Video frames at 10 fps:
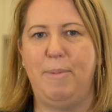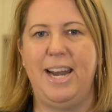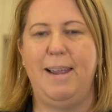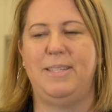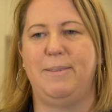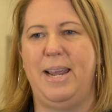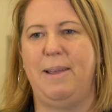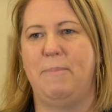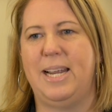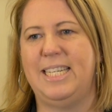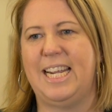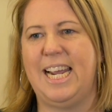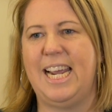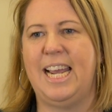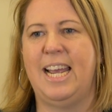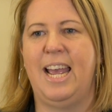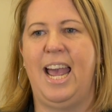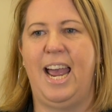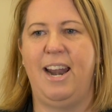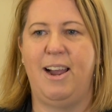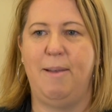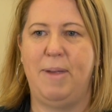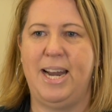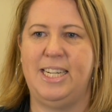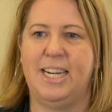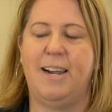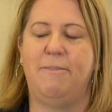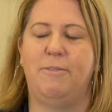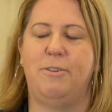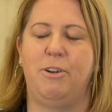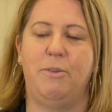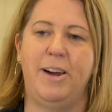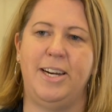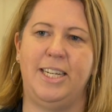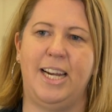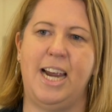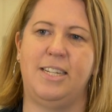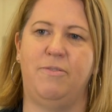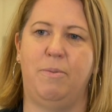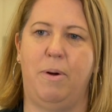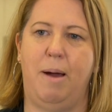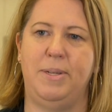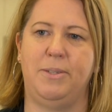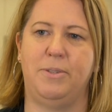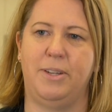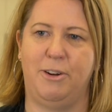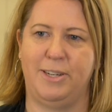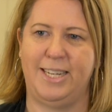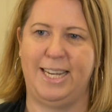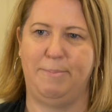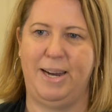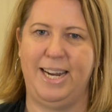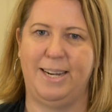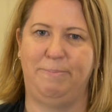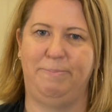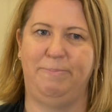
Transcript: my name's Tameika Munday and I'm Manager for Career Education for Primary Schools across Tasmania.